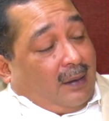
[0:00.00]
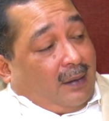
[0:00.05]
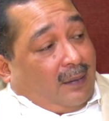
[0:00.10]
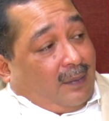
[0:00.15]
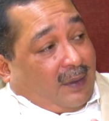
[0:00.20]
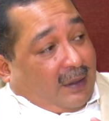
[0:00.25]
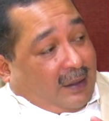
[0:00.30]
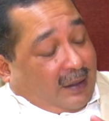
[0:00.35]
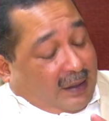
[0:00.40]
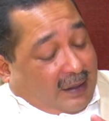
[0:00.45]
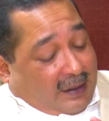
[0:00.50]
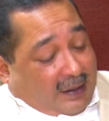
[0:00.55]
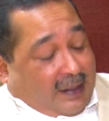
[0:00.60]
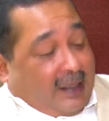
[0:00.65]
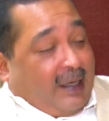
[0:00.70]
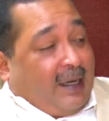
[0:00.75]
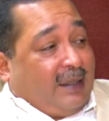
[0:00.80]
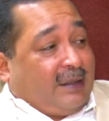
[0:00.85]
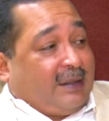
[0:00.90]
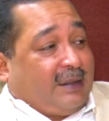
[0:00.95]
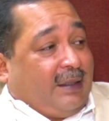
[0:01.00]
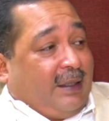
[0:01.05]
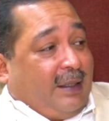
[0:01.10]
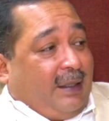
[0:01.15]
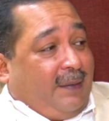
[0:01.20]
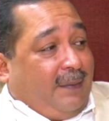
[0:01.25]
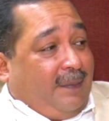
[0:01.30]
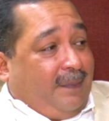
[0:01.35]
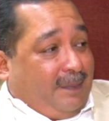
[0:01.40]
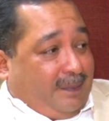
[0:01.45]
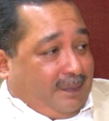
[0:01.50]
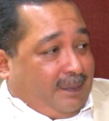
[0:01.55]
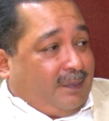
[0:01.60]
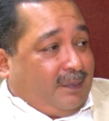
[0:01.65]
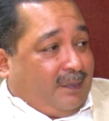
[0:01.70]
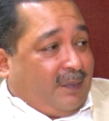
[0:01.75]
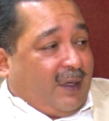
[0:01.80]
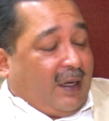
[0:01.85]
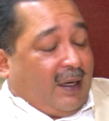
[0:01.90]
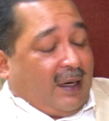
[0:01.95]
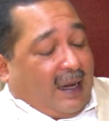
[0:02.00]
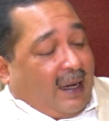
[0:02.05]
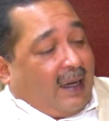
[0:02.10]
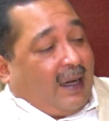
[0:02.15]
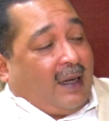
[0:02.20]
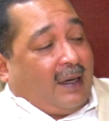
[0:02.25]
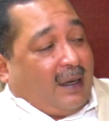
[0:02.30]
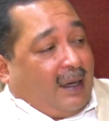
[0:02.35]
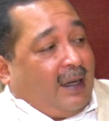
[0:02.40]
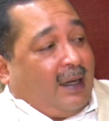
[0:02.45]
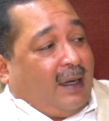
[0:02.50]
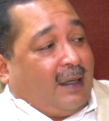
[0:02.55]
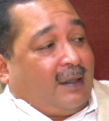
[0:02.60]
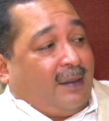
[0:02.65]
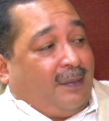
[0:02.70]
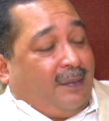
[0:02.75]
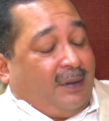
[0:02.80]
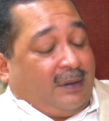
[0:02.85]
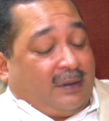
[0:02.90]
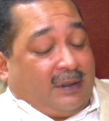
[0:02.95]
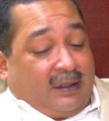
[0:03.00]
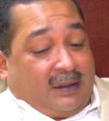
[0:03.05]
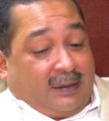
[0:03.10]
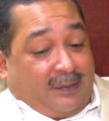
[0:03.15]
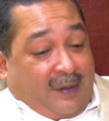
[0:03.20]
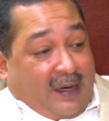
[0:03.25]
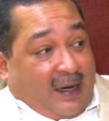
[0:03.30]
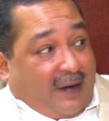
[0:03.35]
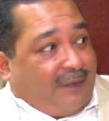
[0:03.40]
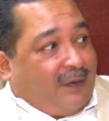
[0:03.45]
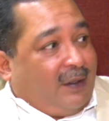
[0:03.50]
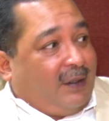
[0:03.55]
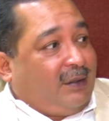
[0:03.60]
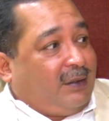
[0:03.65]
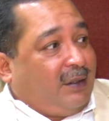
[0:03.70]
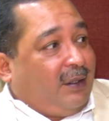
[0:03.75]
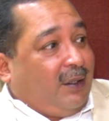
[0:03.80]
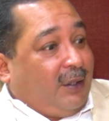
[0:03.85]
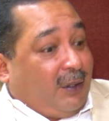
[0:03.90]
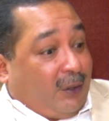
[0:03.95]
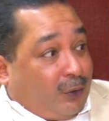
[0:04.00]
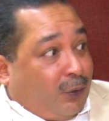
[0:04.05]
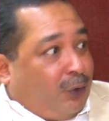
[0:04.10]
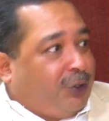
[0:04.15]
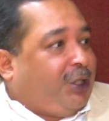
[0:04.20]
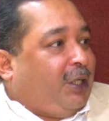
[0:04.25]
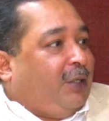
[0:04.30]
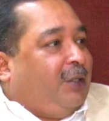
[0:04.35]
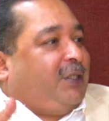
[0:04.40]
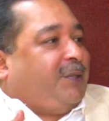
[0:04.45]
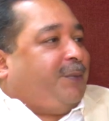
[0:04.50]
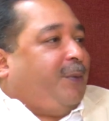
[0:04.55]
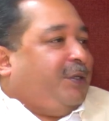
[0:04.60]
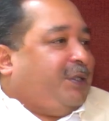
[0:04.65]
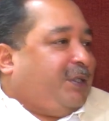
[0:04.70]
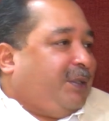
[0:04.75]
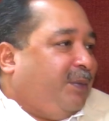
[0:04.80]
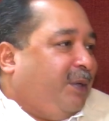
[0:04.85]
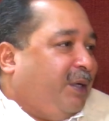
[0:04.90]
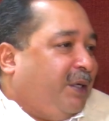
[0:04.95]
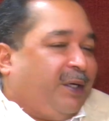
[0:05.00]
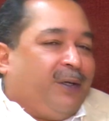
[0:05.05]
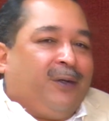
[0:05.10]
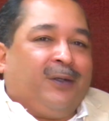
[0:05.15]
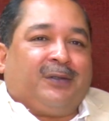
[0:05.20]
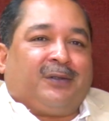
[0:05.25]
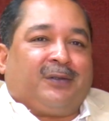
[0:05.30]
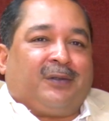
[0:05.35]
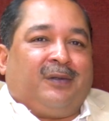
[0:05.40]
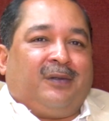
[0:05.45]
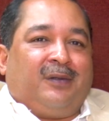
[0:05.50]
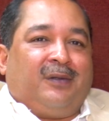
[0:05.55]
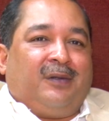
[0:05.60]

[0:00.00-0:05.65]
But in a tea estate, unlike other business, we have this social responsibility also.